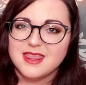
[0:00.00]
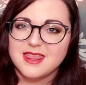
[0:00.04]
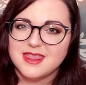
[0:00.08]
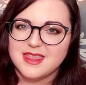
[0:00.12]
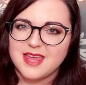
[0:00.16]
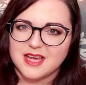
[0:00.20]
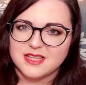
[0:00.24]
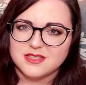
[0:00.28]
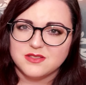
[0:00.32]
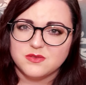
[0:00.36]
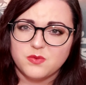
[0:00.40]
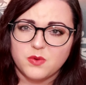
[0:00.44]

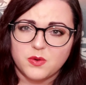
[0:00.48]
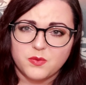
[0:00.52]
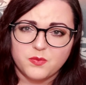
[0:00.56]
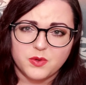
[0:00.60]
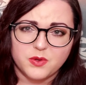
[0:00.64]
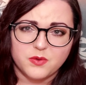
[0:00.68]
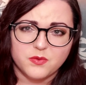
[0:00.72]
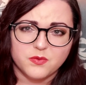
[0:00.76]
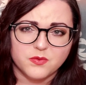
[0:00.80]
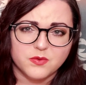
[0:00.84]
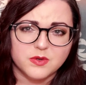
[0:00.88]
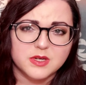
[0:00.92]
that's when
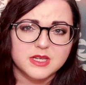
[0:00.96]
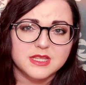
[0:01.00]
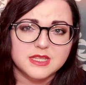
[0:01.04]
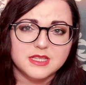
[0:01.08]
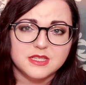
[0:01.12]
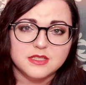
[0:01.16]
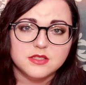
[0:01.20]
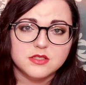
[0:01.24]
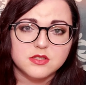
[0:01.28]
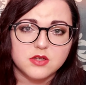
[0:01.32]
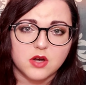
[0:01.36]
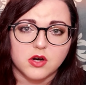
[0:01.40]
we
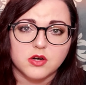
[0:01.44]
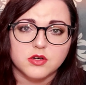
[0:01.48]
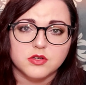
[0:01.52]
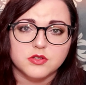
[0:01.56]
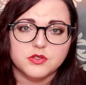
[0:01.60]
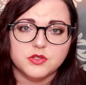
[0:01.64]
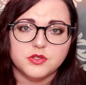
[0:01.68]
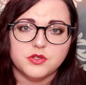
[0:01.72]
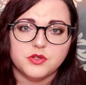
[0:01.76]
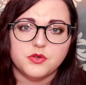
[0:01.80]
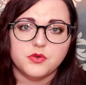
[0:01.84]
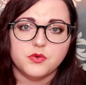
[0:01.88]
really start
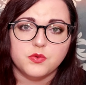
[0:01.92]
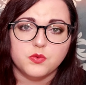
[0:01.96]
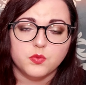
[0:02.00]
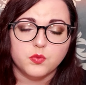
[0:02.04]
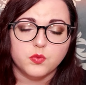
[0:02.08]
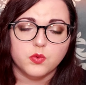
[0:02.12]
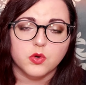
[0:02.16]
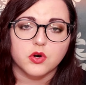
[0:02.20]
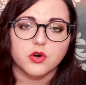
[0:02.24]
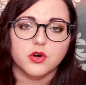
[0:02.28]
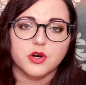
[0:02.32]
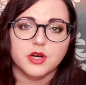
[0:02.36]
to
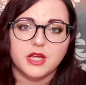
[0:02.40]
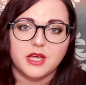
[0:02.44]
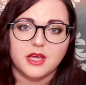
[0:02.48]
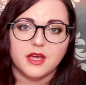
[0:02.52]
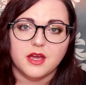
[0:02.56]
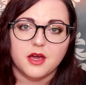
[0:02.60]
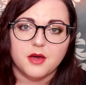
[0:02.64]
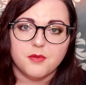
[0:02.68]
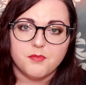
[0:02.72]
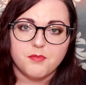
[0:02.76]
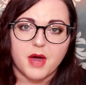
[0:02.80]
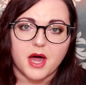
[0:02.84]

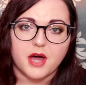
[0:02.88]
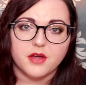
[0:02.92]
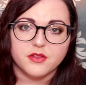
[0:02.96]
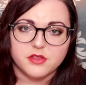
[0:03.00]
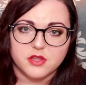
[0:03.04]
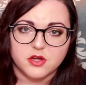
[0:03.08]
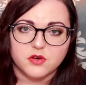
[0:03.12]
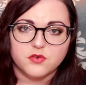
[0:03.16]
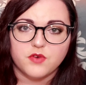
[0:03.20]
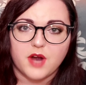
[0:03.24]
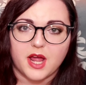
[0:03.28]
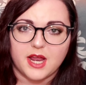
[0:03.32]
worry about
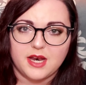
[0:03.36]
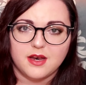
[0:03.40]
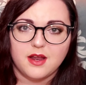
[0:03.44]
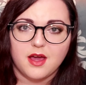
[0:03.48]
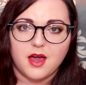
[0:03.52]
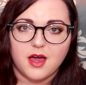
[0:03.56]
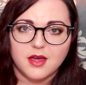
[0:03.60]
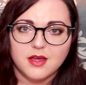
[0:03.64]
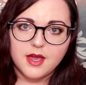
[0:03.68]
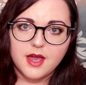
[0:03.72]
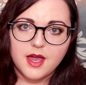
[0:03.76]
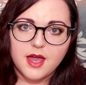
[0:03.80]
their
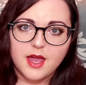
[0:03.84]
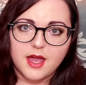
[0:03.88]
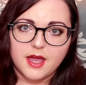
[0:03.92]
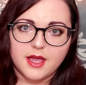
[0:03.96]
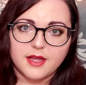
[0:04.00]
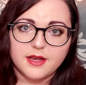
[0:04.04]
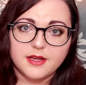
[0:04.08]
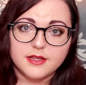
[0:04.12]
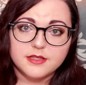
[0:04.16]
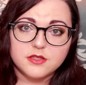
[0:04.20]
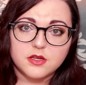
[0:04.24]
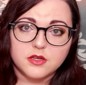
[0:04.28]
retina.
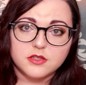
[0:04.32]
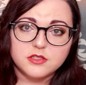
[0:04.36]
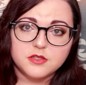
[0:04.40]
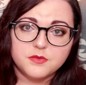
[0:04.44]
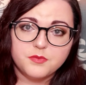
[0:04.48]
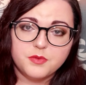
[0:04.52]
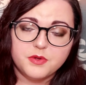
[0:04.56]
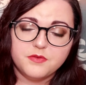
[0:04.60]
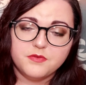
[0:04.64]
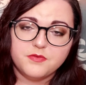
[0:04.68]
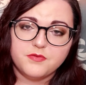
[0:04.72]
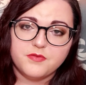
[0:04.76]
It has also
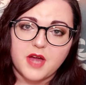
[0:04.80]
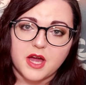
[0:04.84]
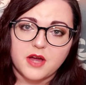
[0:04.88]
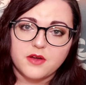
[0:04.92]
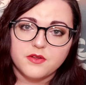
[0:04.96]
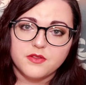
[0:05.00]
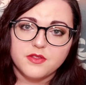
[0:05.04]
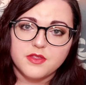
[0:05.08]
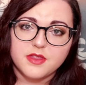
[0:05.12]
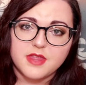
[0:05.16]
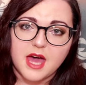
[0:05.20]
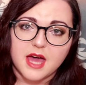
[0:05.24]
been
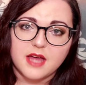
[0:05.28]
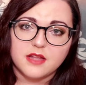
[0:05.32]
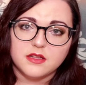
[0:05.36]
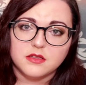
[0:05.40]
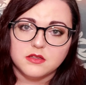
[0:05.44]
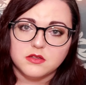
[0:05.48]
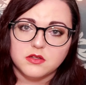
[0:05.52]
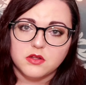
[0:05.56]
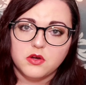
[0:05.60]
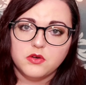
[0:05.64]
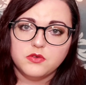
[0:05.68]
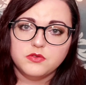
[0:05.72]
found that
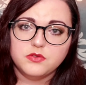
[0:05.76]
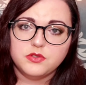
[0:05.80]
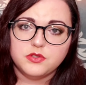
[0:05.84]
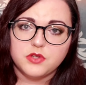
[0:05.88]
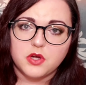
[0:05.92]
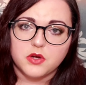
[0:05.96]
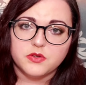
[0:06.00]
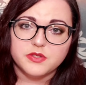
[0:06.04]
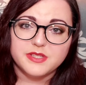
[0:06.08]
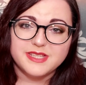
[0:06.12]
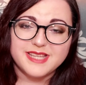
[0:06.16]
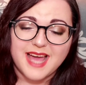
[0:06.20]

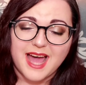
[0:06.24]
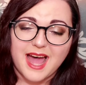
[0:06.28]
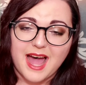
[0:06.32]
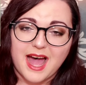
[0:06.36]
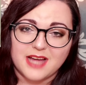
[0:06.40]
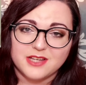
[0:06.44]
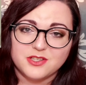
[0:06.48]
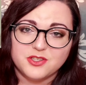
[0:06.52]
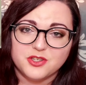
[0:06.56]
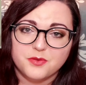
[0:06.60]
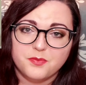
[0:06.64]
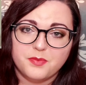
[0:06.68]
low-dose
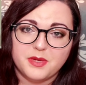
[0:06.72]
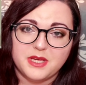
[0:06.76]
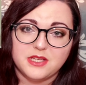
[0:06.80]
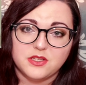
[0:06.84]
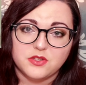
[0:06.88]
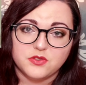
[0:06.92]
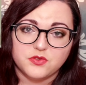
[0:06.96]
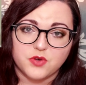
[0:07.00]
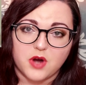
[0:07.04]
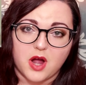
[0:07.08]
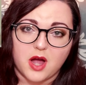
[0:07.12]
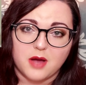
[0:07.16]

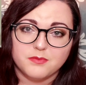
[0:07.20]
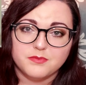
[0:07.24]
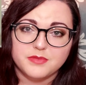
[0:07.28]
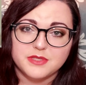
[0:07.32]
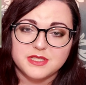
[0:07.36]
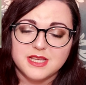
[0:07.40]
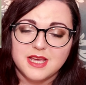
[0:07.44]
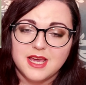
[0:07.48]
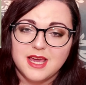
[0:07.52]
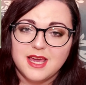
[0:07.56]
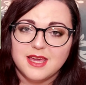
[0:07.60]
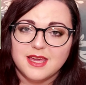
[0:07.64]
atropine
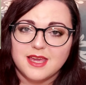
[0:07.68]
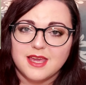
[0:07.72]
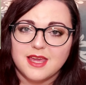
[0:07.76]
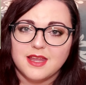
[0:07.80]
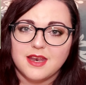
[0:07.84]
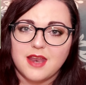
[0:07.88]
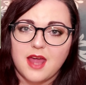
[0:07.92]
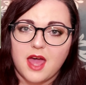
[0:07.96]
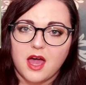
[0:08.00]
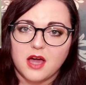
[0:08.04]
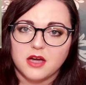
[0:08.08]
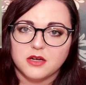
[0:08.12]
drops
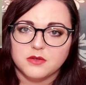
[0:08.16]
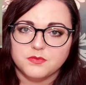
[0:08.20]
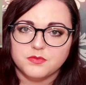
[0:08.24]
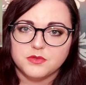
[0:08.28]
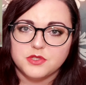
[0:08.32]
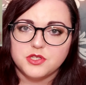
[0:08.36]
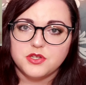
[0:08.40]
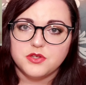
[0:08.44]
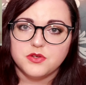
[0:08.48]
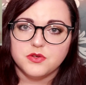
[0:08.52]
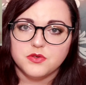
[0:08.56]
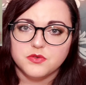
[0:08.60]
can help
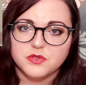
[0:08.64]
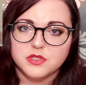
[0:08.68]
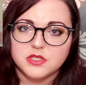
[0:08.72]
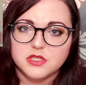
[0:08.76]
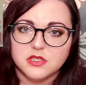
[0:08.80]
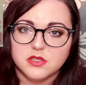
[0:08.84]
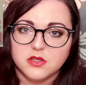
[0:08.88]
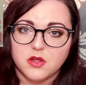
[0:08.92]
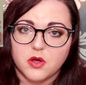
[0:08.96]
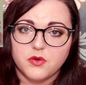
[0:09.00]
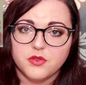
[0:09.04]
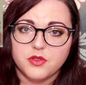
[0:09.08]
to
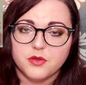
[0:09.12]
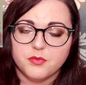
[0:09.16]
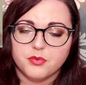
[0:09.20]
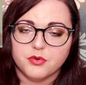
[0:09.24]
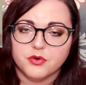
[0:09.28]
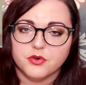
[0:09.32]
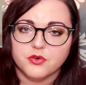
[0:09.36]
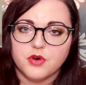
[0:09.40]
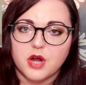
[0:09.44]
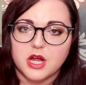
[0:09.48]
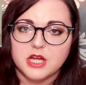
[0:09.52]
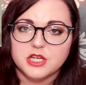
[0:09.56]
slow the
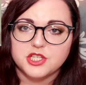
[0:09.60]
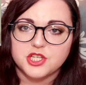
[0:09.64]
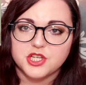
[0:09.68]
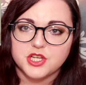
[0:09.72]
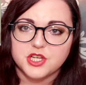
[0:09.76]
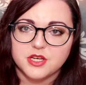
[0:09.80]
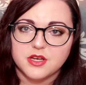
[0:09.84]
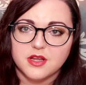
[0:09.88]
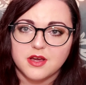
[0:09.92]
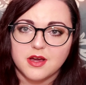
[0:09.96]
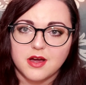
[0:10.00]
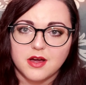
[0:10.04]

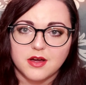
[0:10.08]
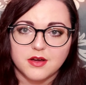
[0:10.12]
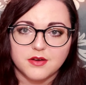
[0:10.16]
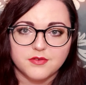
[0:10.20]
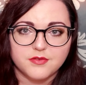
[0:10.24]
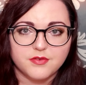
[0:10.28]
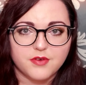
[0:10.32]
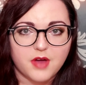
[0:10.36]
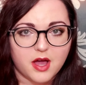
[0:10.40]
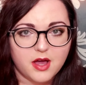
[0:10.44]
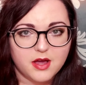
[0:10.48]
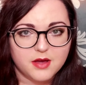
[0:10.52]
progression
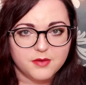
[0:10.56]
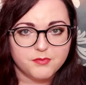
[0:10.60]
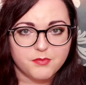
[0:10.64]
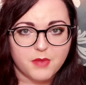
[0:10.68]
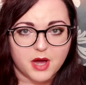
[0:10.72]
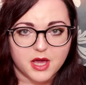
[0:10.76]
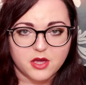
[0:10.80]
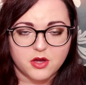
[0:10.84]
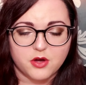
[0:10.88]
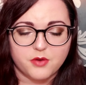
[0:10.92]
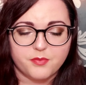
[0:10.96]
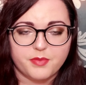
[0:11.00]
of
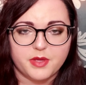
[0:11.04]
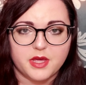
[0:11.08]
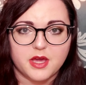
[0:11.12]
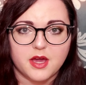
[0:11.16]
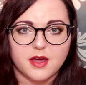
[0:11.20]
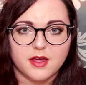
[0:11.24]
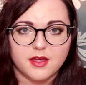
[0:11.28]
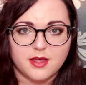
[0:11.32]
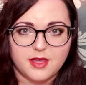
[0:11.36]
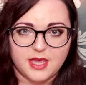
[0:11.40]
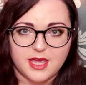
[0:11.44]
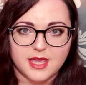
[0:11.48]

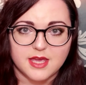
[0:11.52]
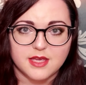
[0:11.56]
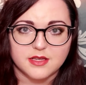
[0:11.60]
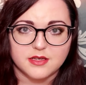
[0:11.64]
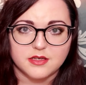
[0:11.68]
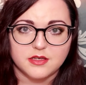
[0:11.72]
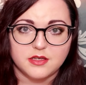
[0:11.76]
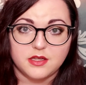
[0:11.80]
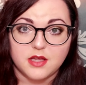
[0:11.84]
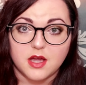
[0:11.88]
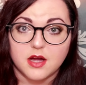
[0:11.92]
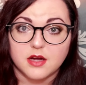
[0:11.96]
myopia
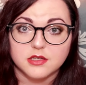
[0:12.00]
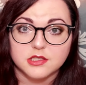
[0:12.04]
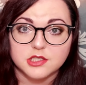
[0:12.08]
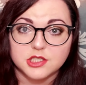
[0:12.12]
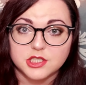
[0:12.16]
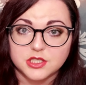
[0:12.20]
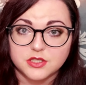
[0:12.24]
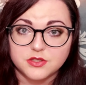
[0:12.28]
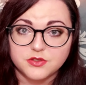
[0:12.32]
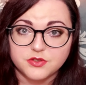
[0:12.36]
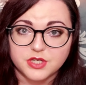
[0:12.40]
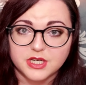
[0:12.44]
in young
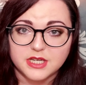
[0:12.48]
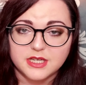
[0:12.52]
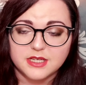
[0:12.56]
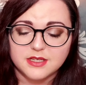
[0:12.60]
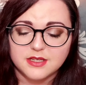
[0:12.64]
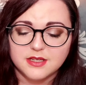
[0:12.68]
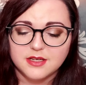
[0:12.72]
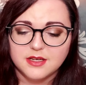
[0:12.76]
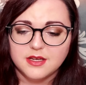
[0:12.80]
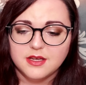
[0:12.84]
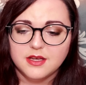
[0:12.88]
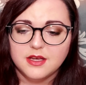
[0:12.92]
children.
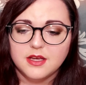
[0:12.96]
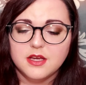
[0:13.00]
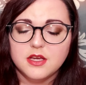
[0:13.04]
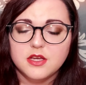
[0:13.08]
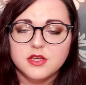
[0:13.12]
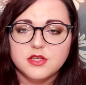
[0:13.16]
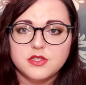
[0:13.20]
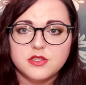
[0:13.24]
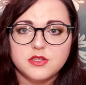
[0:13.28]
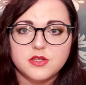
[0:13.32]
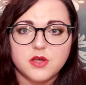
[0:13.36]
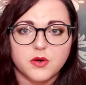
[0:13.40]

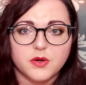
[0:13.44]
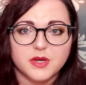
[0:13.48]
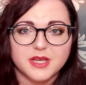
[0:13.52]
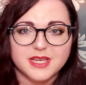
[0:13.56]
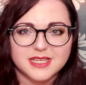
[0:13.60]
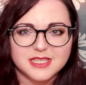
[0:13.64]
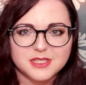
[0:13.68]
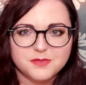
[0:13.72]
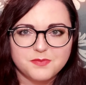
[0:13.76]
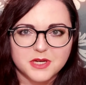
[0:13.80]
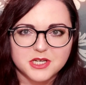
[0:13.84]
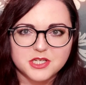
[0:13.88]
So
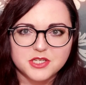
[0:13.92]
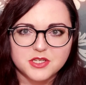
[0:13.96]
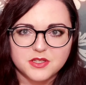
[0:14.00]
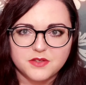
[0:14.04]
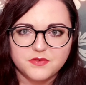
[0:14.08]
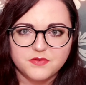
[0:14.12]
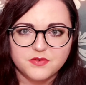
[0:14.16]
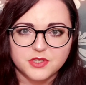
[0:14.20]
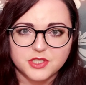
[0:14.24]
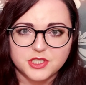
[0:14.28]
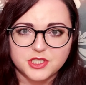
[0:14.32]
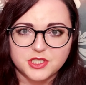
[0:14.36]

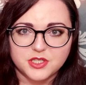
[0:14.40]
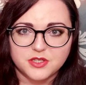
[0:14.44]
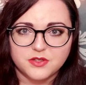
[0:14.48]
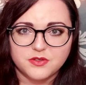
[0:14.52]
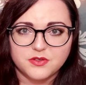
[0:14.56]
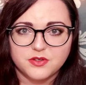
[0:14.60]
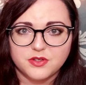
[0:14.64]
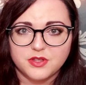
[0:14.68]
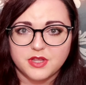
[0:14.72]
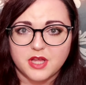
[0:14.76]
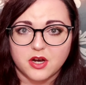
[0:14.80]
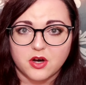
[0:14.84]
especially for
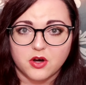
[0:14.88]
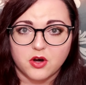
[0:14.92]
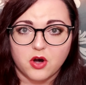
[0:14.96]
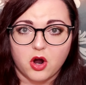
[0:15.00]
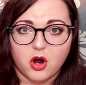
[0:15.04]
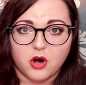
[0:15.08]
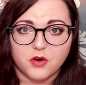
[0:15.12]
children that are